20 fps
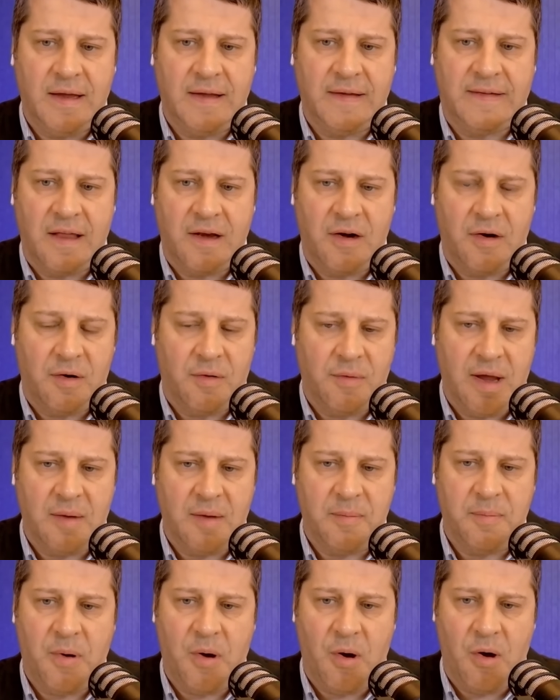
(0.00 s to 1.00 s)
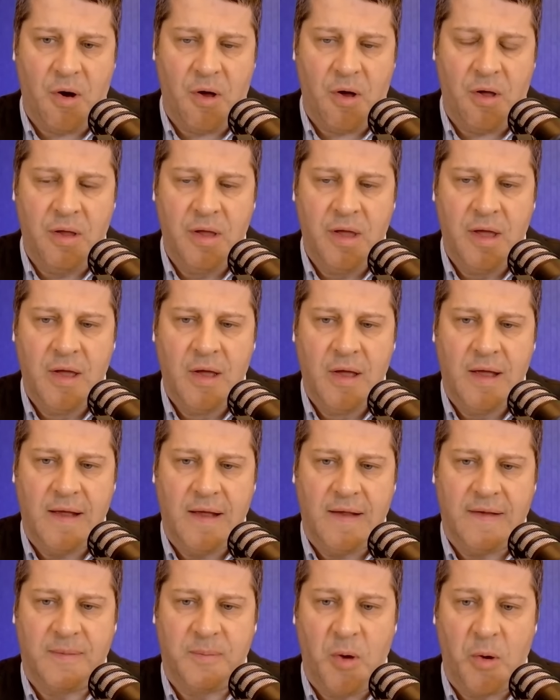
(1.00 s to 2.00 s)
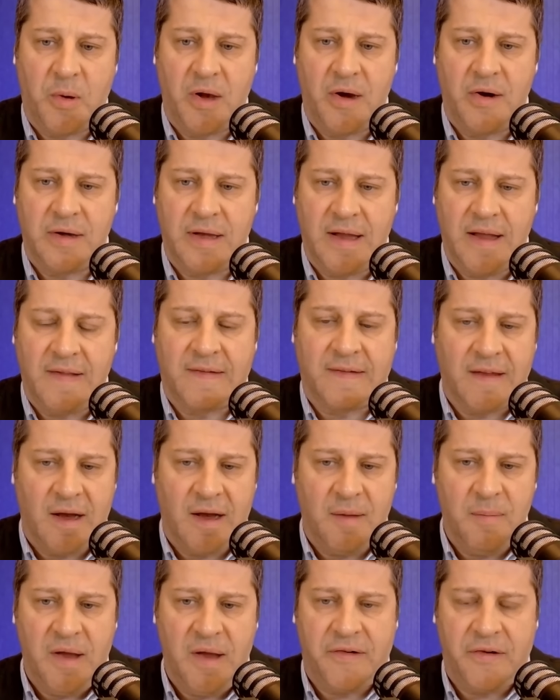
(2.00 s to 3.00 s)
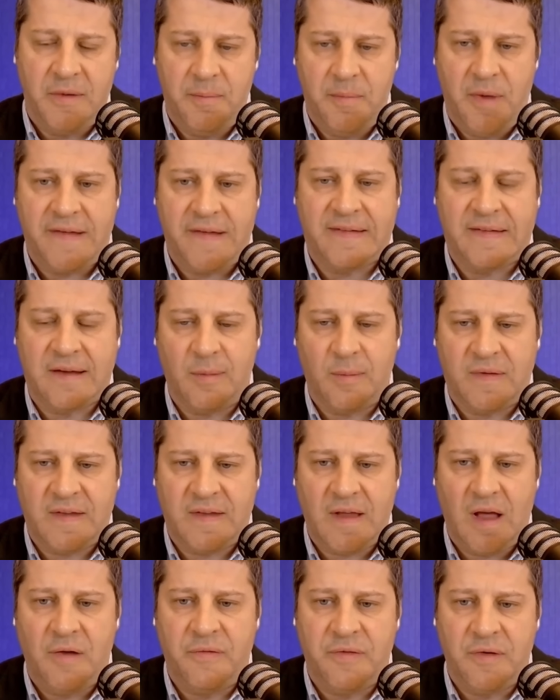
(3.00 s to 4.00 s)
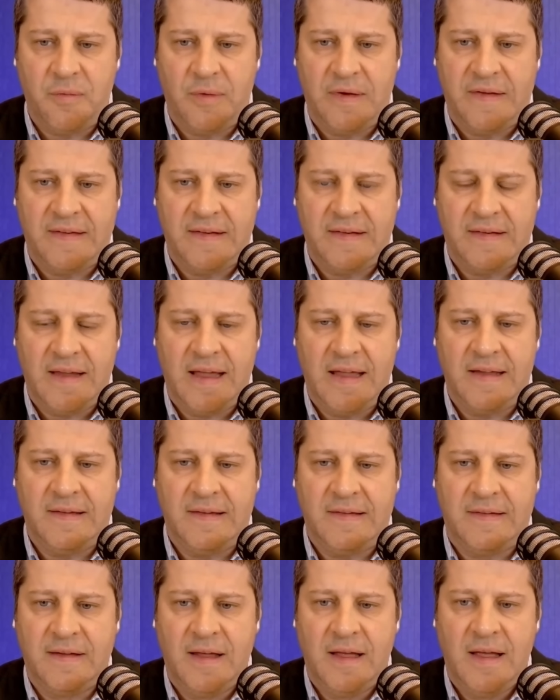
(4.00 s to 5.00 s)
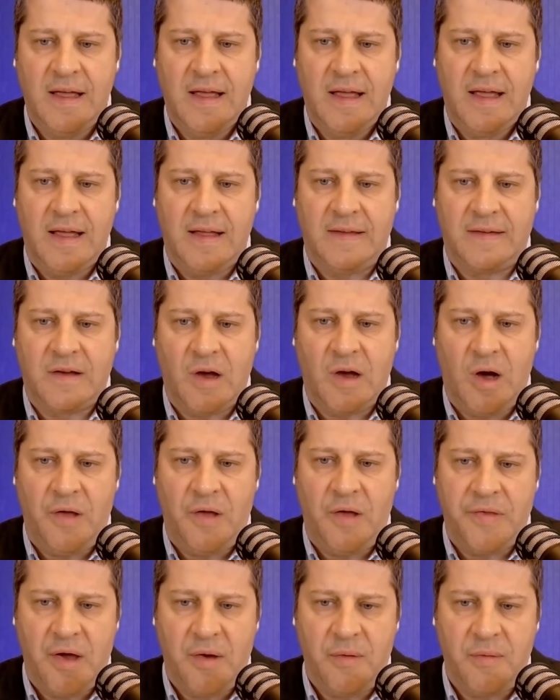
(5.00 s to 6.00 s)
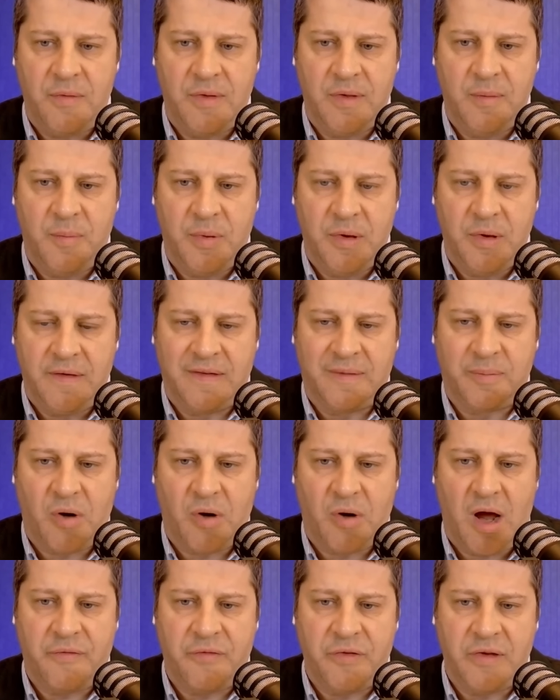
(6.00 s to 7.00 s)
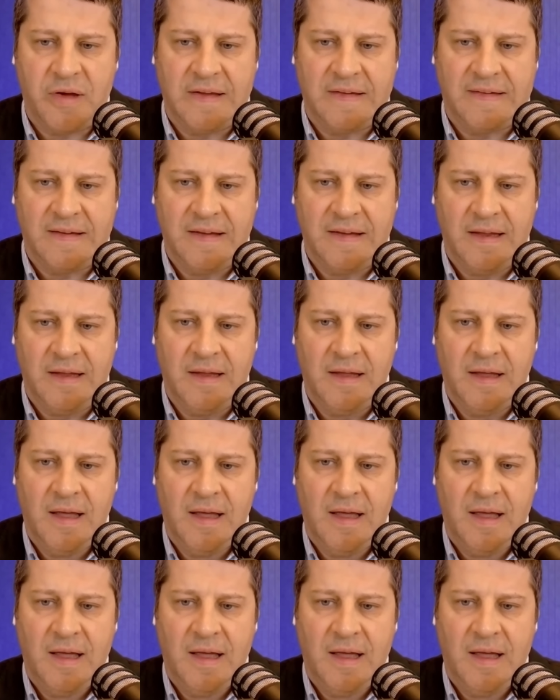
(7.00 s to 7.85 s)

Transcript: Senator Rand Paul has spoken out against it. I mentioned Musk himself in recent days has called out the bill's profligacy.